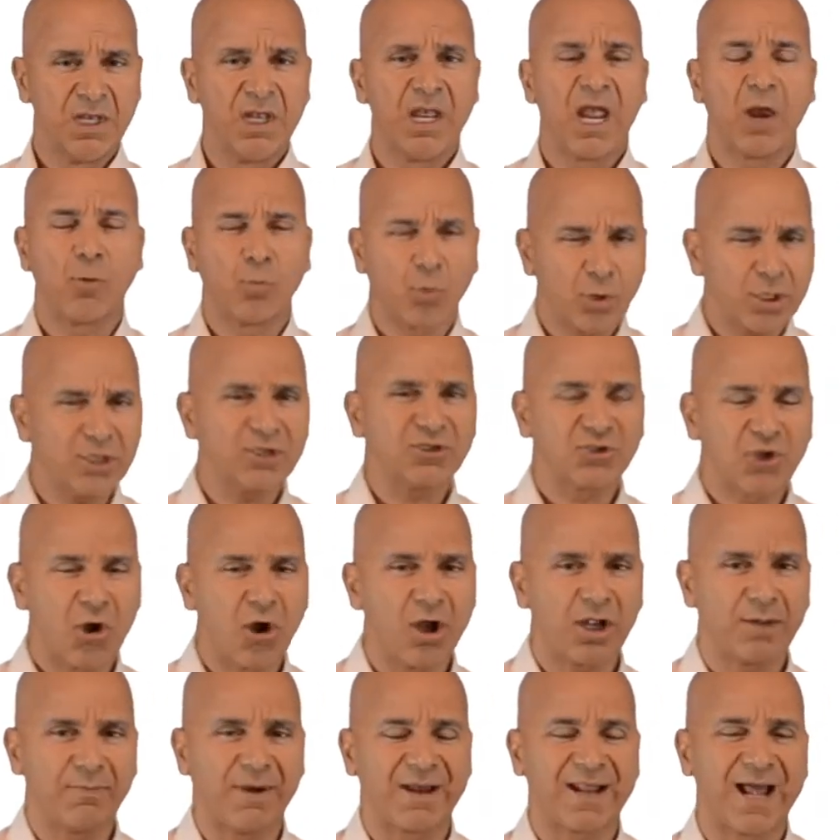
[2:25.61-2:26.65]
And we're going to
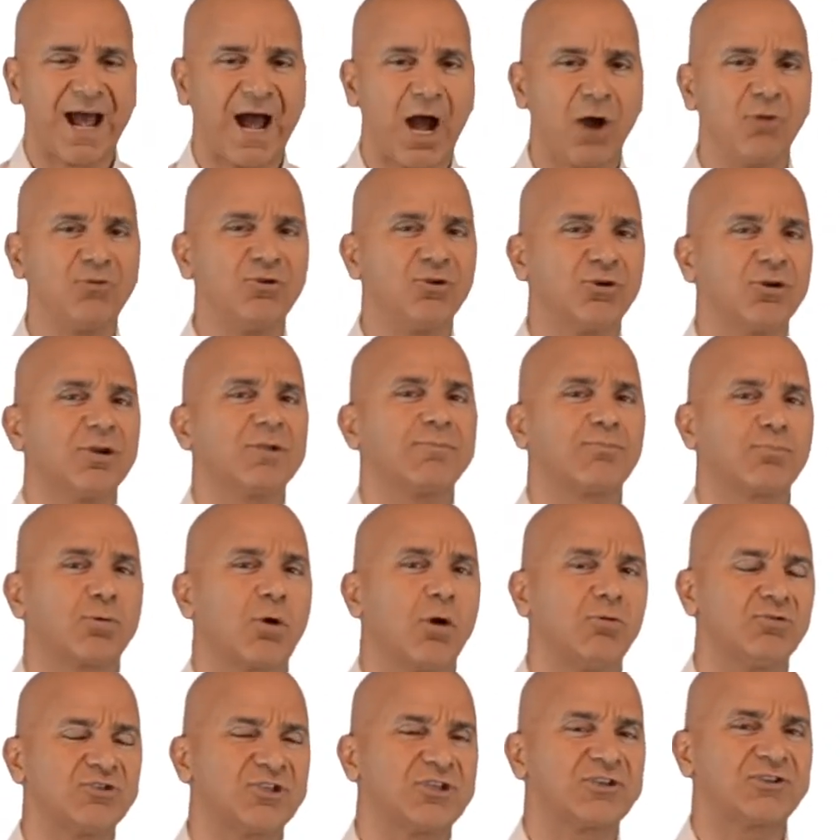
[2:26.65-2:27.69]
talk about how you're going to
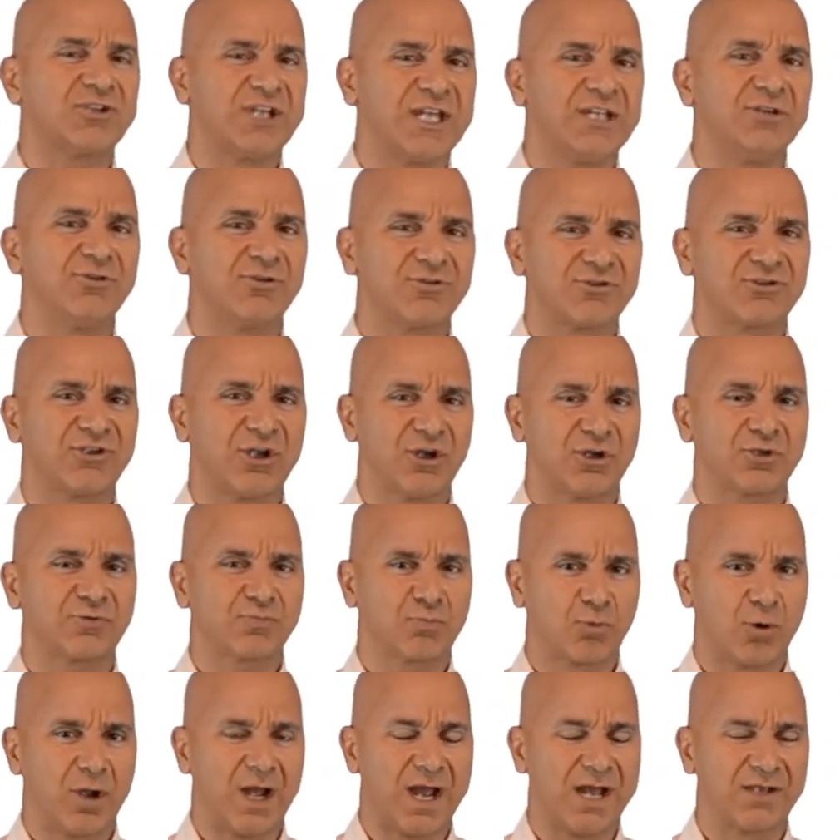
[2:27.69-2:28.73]
approach this in your sales
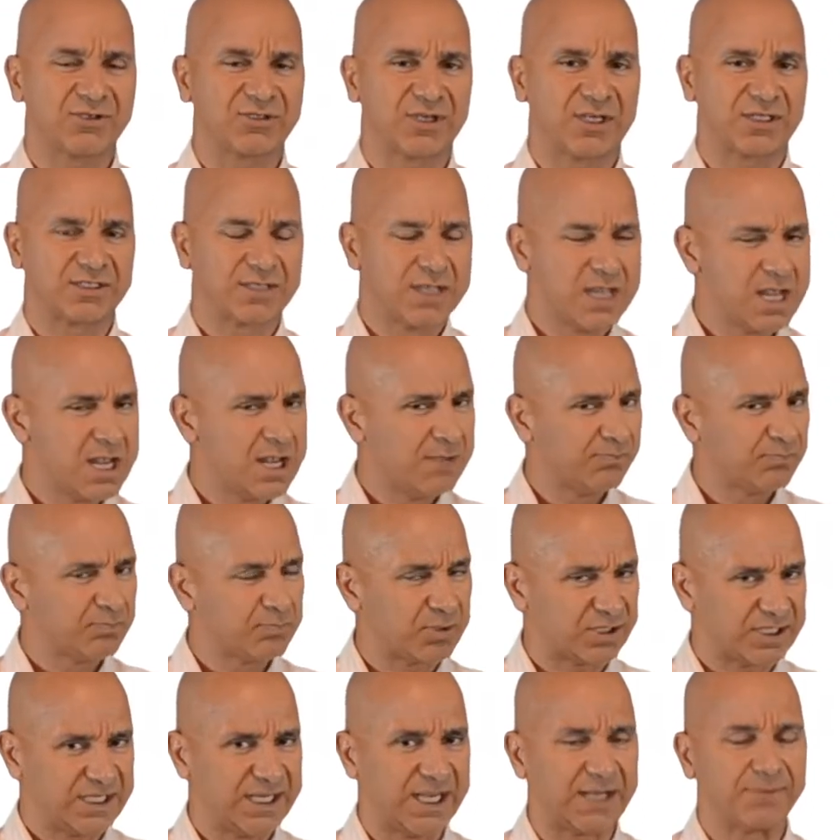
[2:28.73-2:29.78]
process.
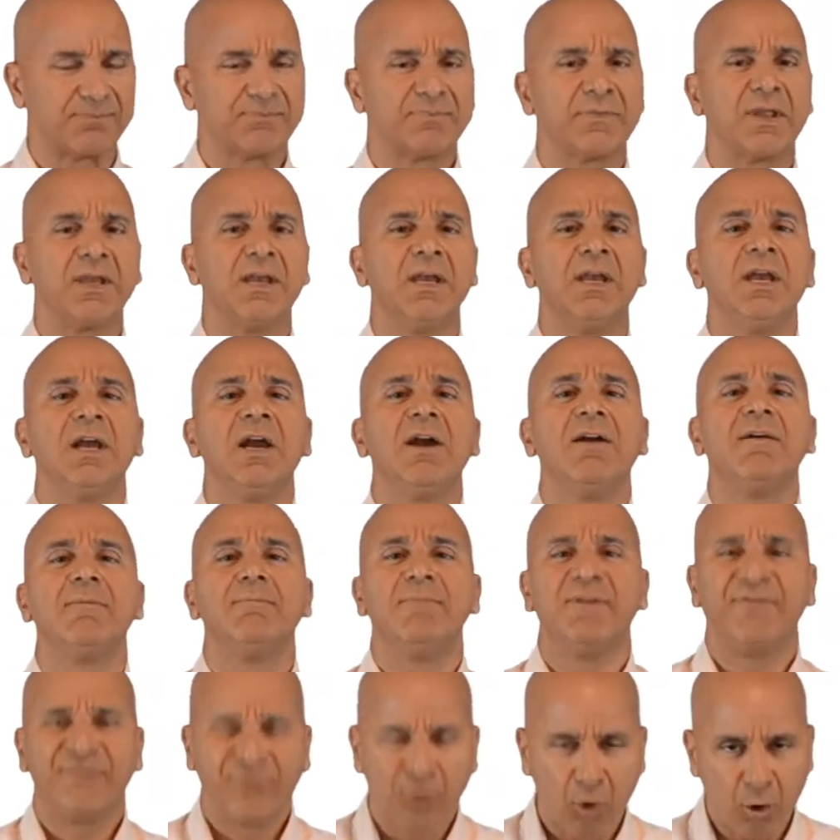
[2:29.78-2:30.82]
But again,
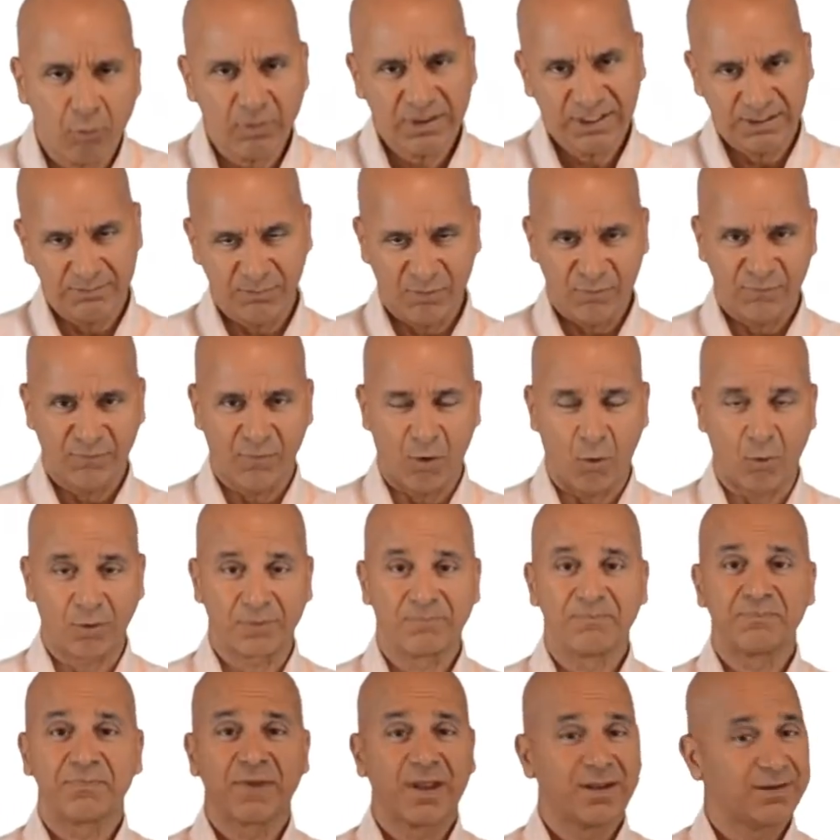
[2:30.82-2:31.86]
before we can move forward,
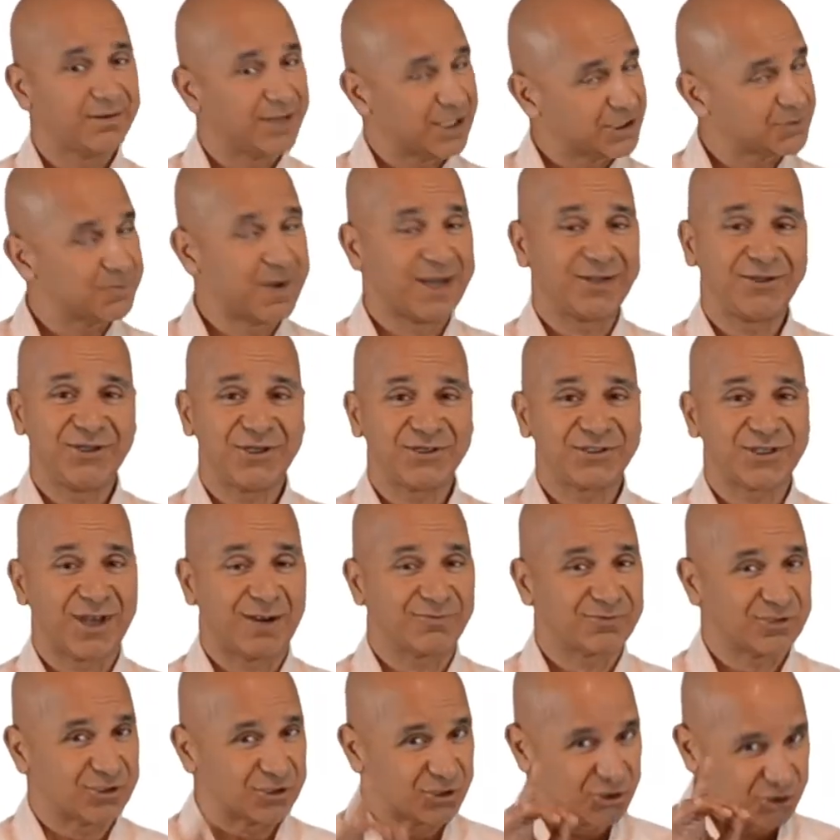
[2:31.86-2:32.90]
let's make the
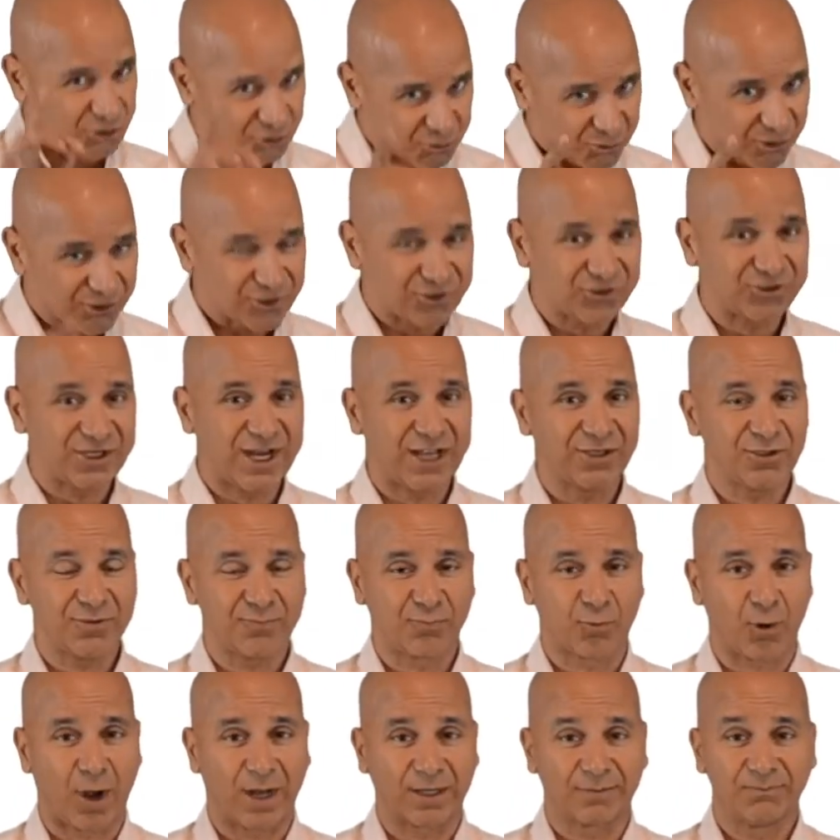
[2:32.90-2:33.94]
assumptions. You understand your
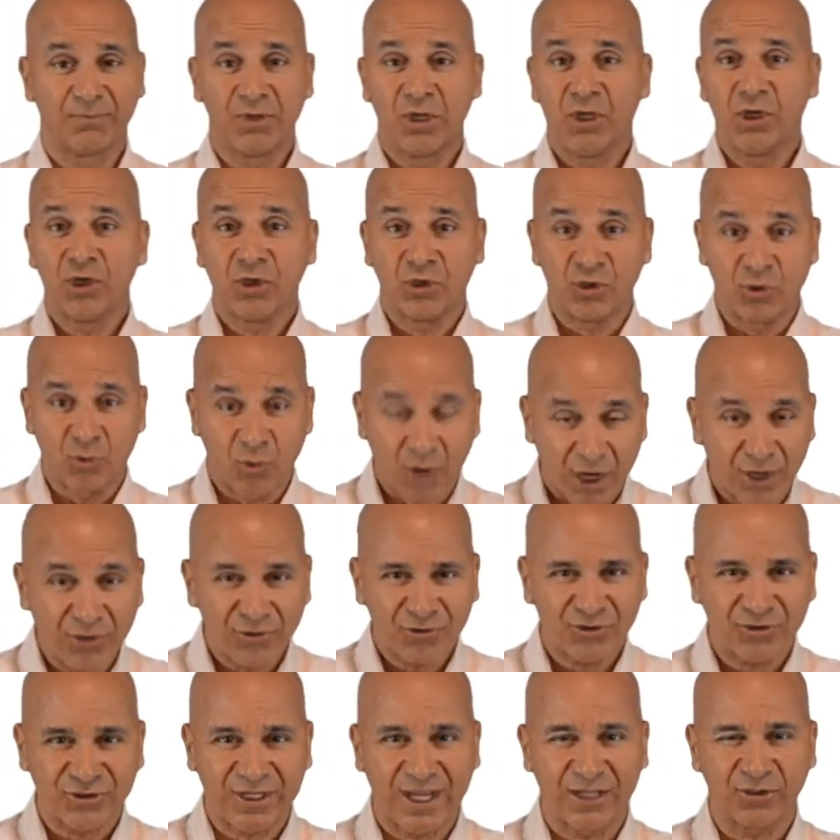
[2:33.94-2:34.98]
product, you
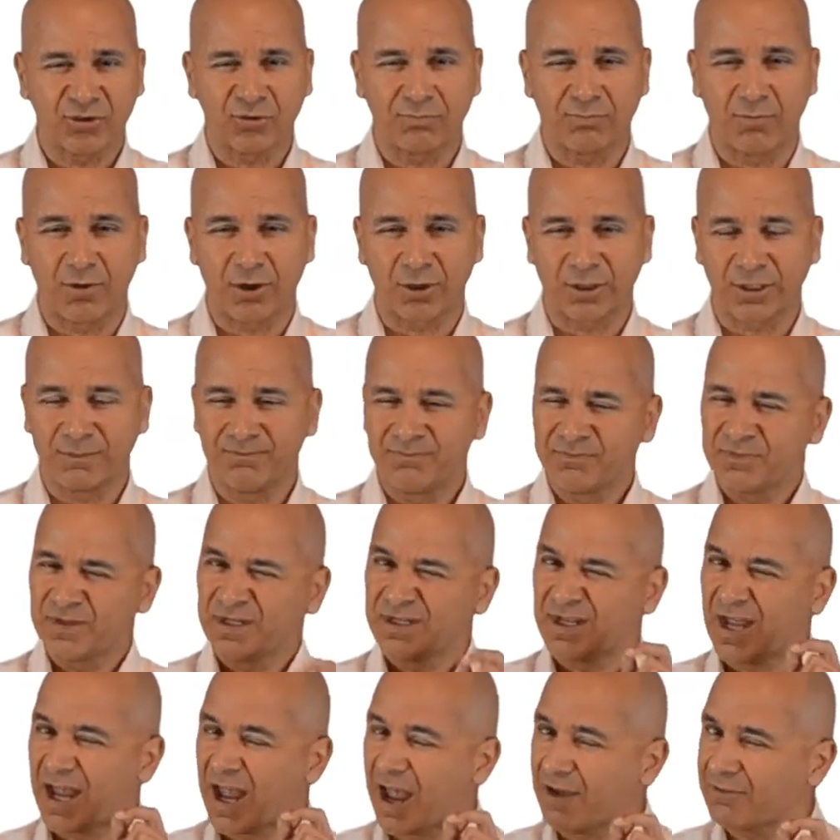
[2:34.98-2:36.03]
understand your market,
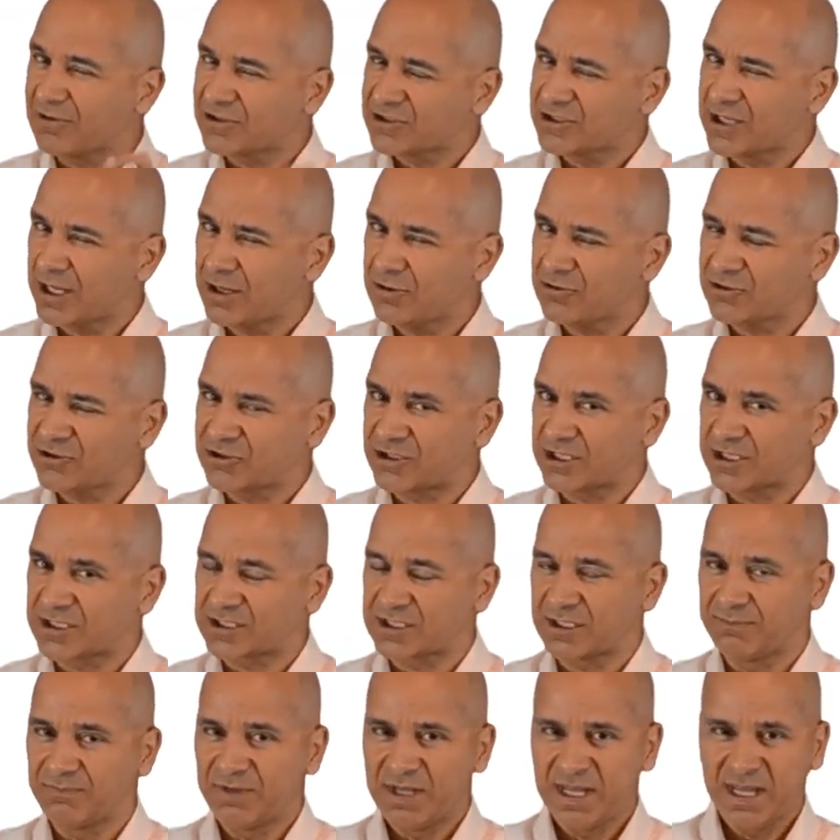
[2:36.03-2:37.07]
you have a sales
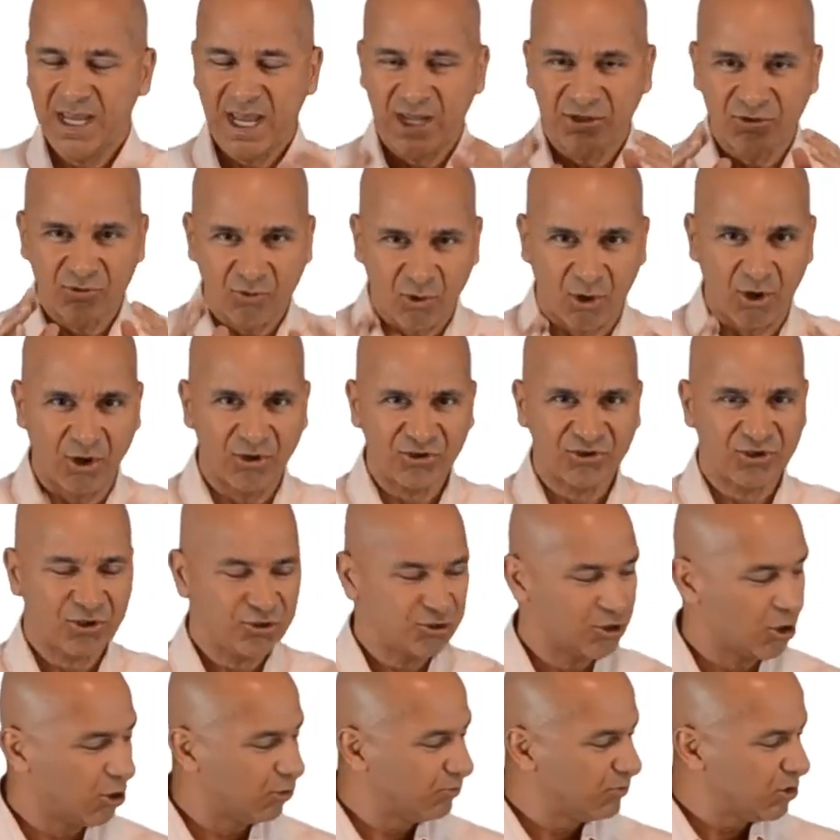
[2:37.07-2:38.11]
system, and you also
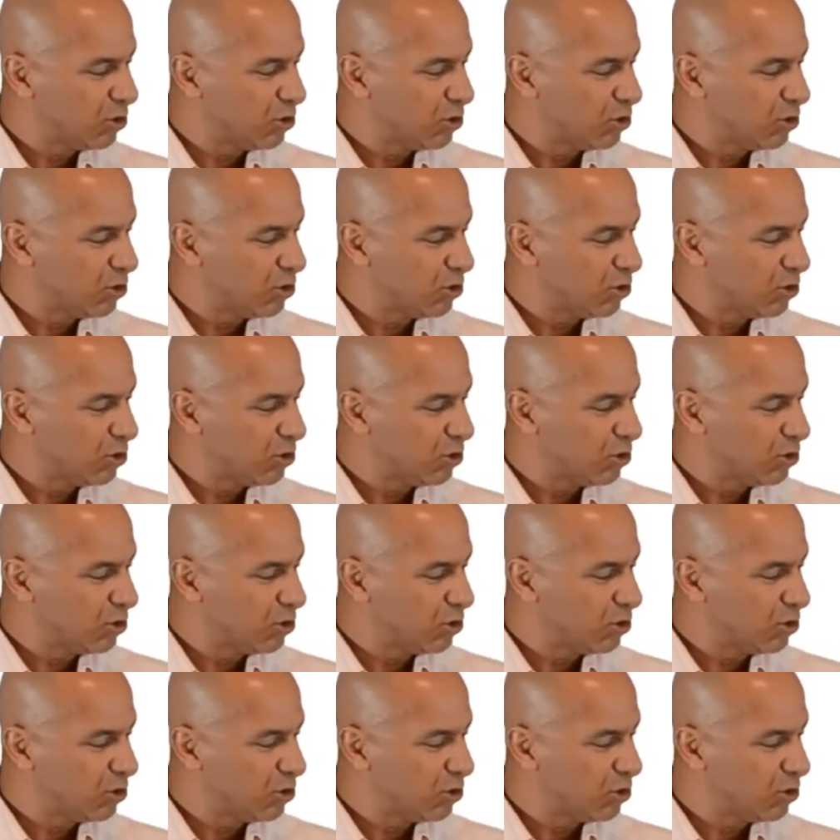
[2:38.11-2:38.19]
know